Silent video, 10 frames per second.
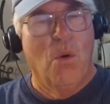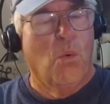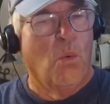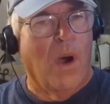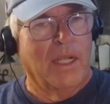
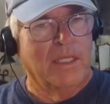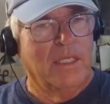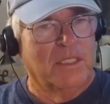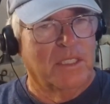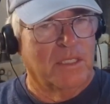Why
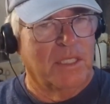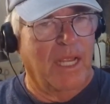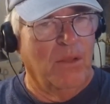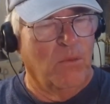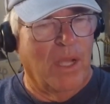does
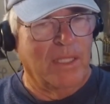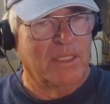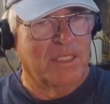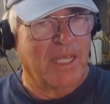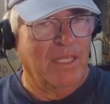
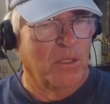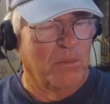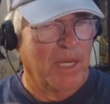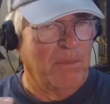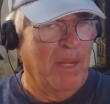
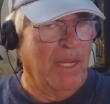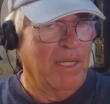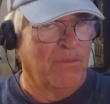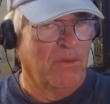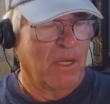TaylorMade paint
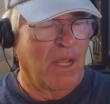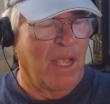every?